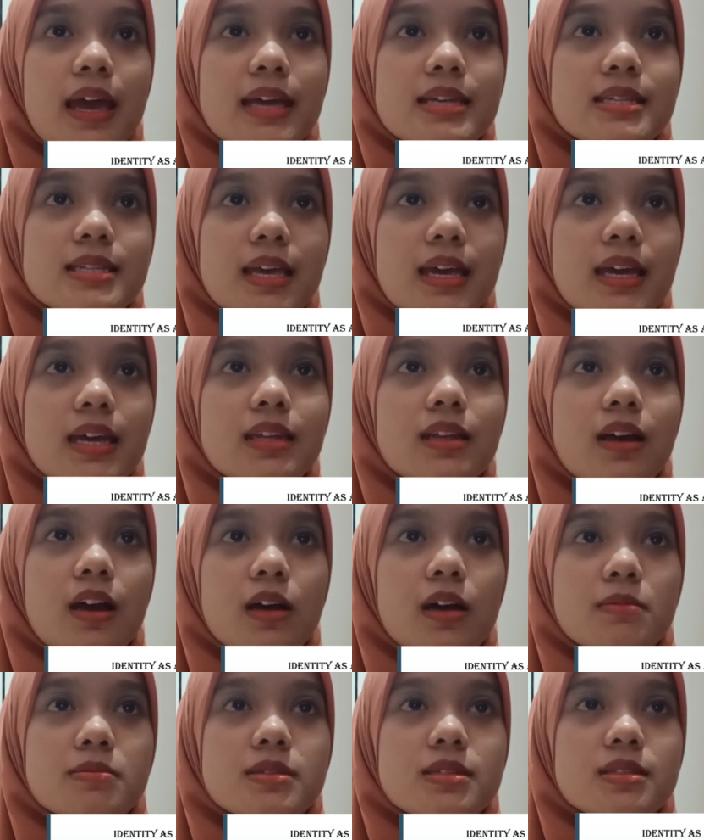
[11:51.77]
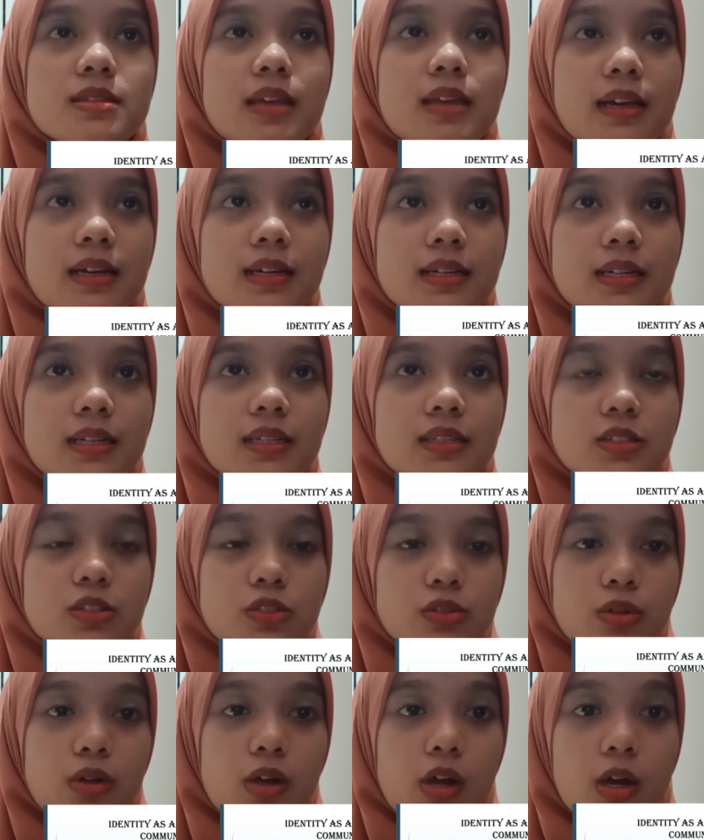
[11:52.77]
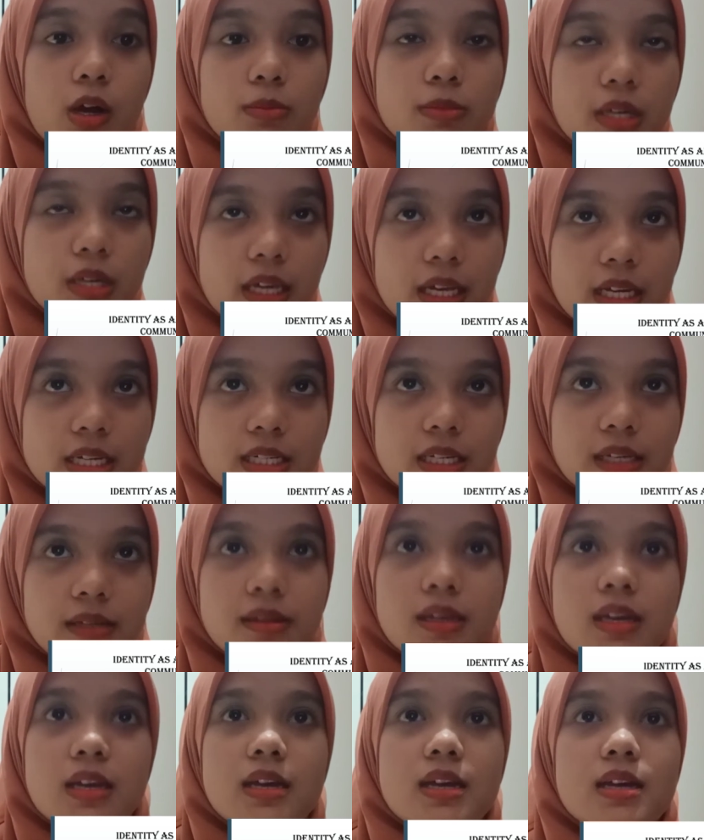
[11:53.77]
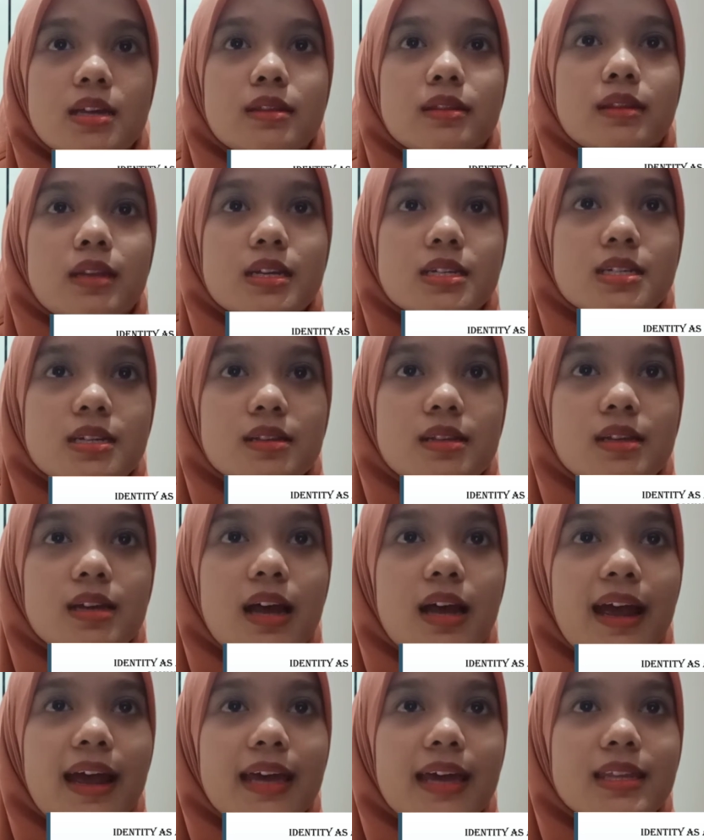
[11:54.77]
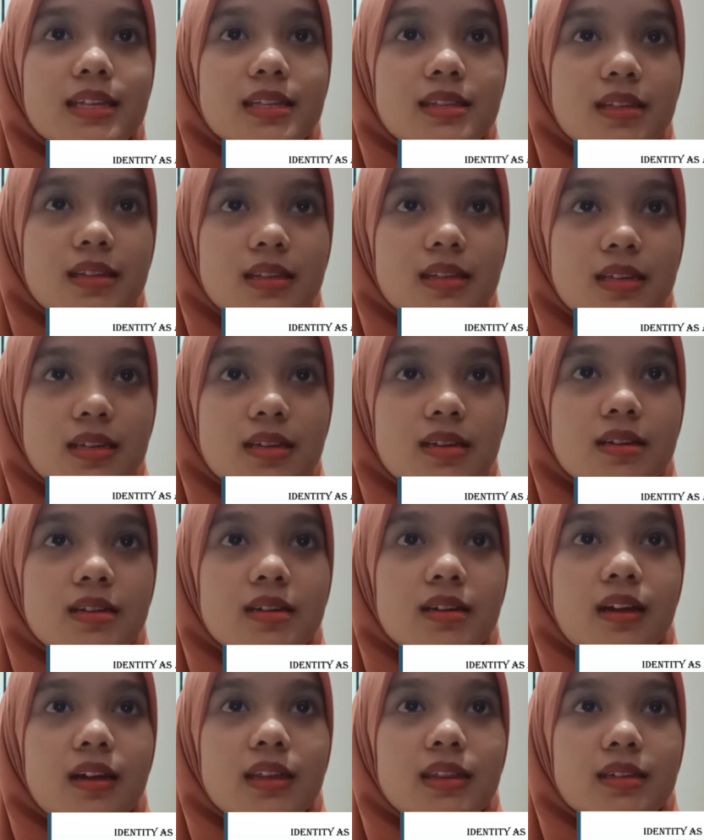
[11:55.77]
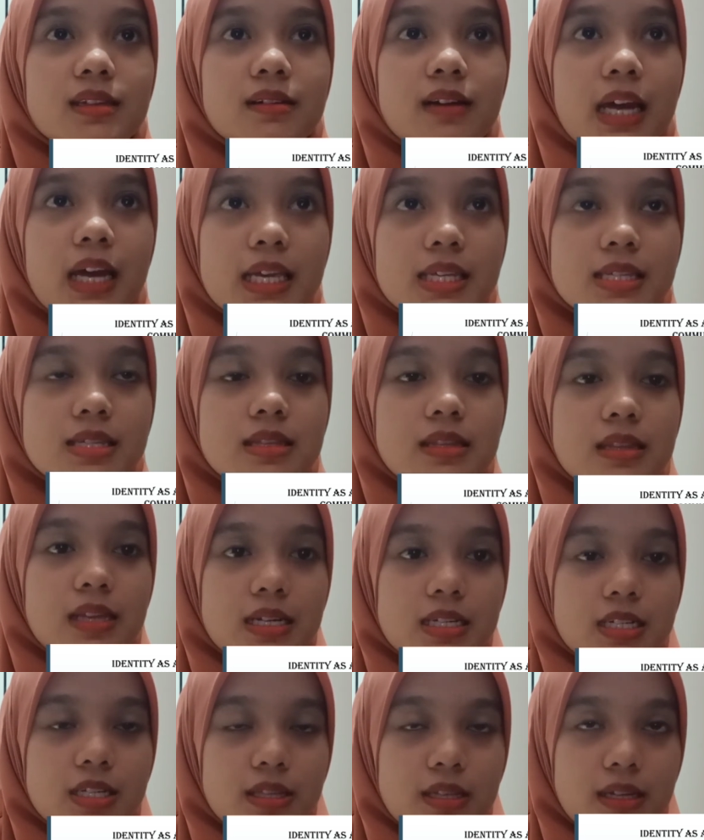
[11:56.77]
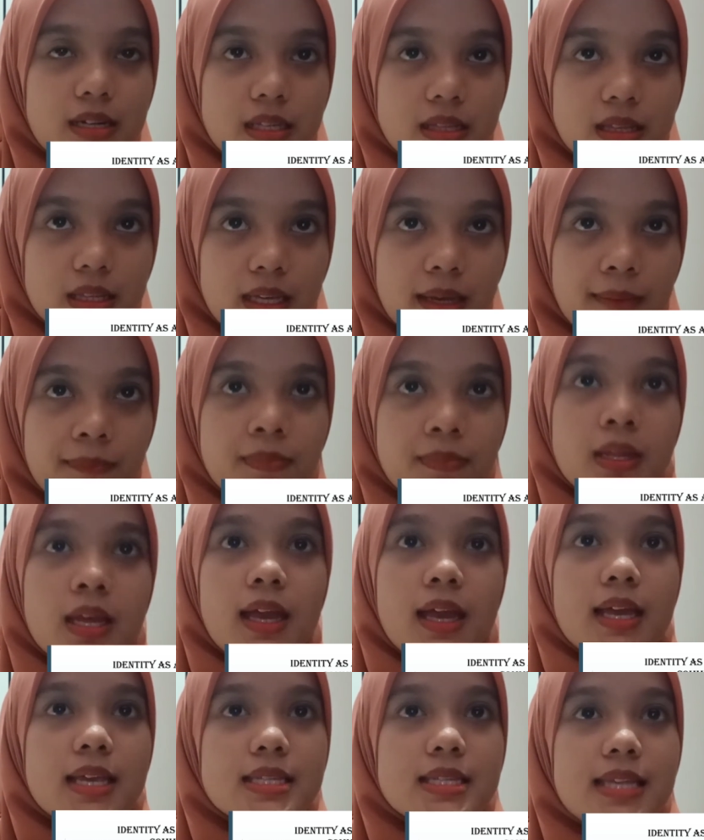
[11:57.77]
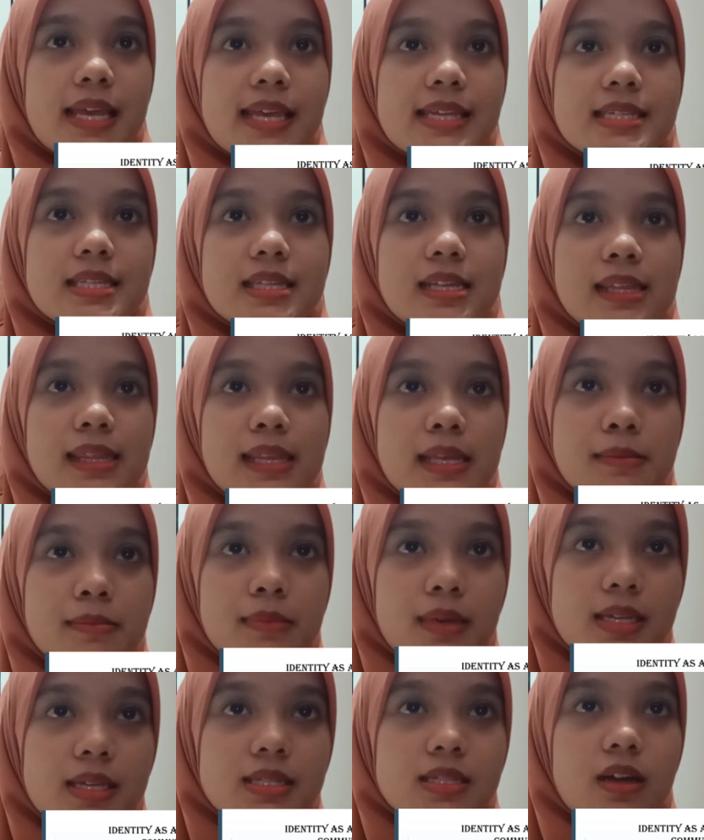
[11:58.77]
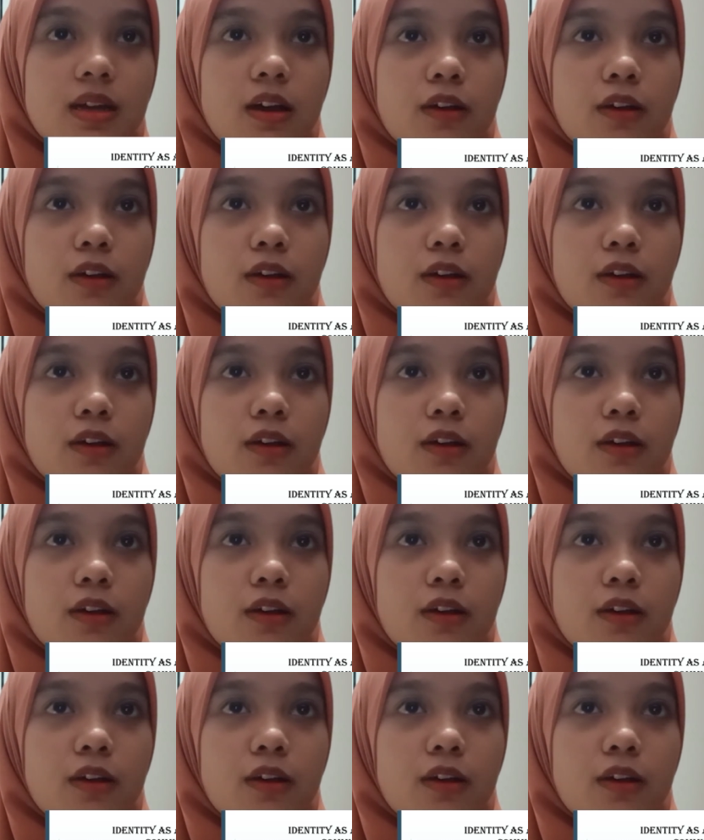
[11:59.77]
an obstacle to communication. National identity characterizes nationality, sets the limits of